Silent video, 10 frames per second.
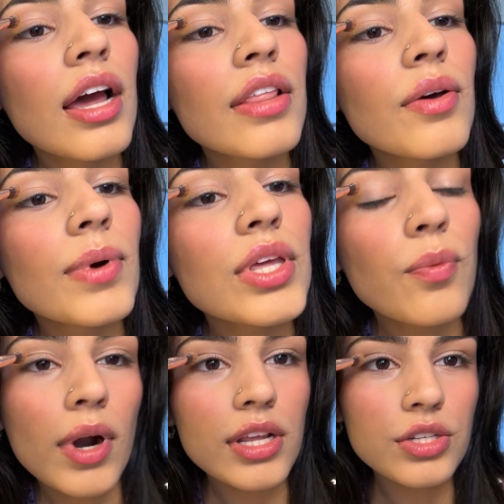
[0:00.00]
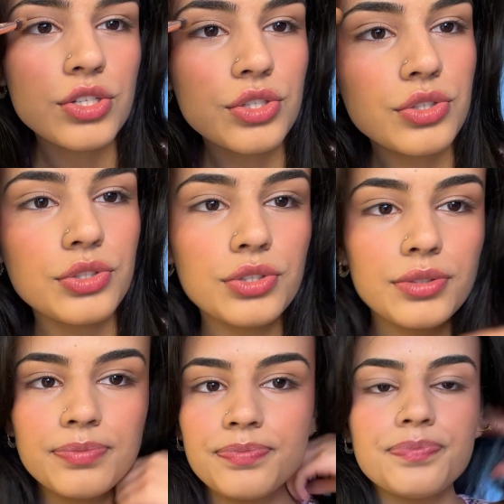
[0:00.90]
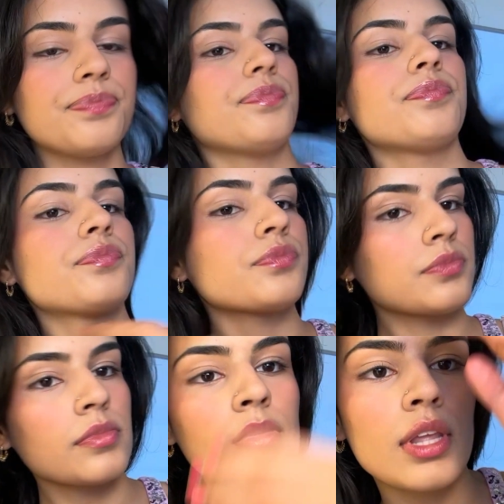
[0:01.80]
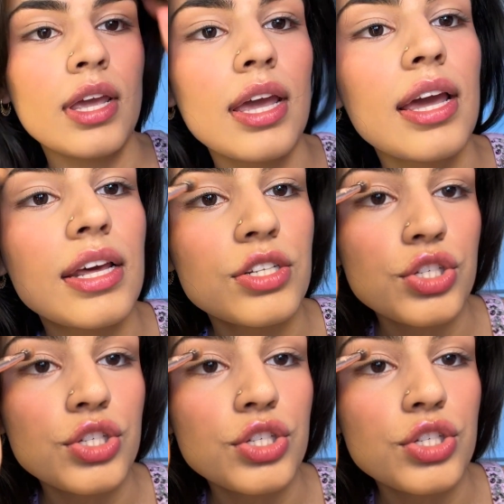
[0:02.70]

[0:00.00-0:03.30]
And then what you want to do is